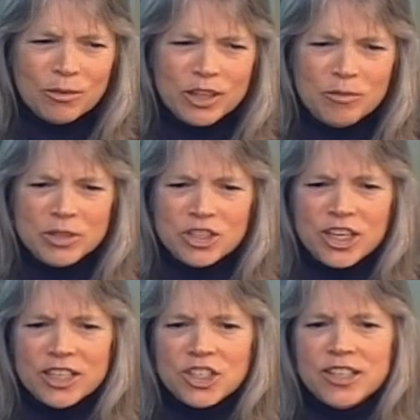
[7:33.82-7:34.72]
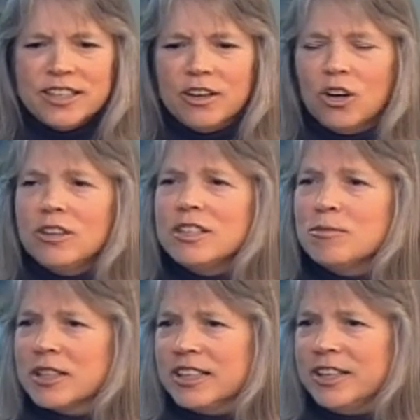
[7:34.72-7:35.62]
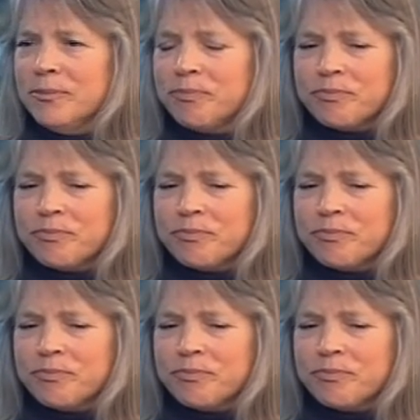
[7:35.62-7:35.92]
what I'd been changing, and ultimately,